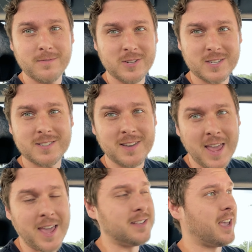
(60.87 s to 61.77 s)
just
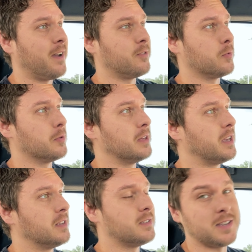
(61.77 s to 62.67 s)
days after
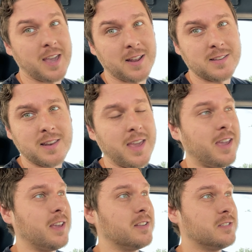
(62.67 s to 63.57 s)
release. Again,
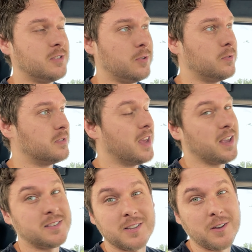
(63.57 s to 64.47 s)
today is
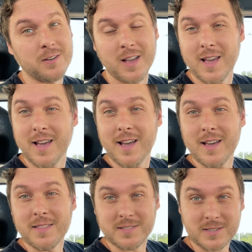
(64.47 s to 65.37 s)
Tuesday, so
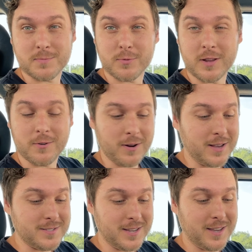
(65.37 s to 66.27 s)
this is pretty
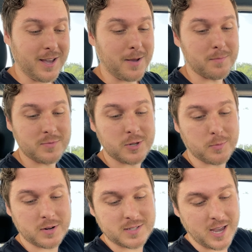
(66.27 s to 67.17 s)
crazy. I'm
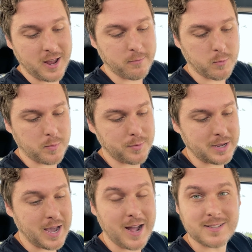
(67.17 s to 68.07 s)
super excited for what we
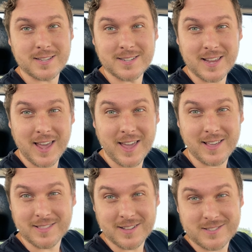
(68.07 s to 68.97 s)
got
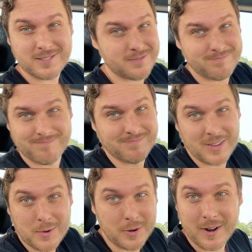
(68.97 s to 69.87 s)
today. Let's
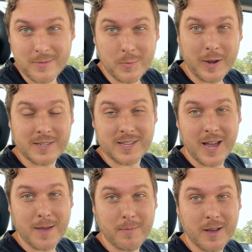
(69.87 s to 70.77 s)
you know, we don't have to waste
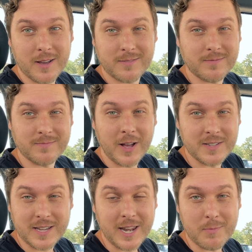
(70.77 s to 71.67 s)
time uh,
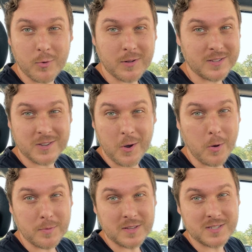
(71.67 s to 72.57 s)
hunting anymore. Let's go
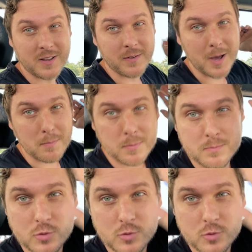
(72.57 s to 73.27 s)
open this stuff up.